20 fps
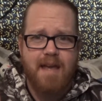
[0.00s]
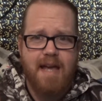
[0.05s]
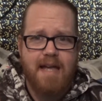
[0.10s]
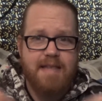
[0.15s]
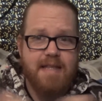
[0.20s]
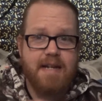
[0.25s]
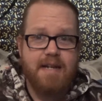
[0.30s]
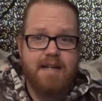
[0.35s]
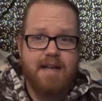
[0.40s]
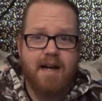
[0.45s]

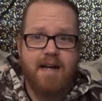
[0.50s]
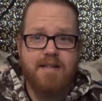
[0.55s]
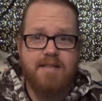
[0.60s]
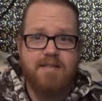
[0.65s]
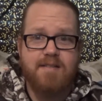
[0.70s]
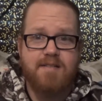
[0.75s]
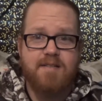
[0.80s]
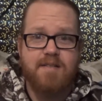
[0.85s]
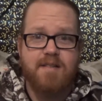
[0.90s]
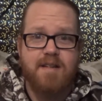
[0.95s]
and then it
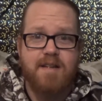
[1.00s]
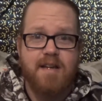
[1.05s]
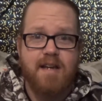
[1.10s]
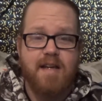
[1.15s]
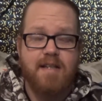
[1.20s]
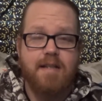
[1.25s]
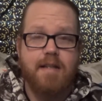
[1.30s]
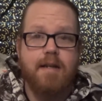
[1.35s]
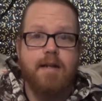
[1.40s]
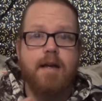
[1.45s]
cuts.
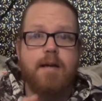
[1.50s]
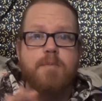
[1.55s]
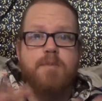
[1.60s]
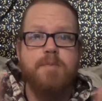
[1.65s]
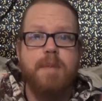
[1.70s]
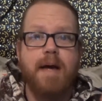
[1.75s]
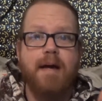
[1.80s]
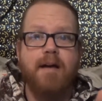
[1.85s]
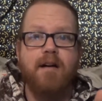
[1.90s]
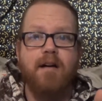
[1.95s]
Then it comes
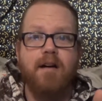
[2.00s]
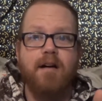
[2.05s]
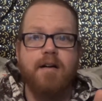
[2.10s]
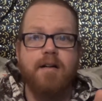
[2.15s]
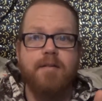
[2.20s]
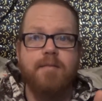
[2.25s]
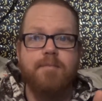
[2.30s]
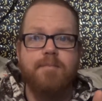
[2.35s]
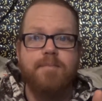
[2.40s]
back on.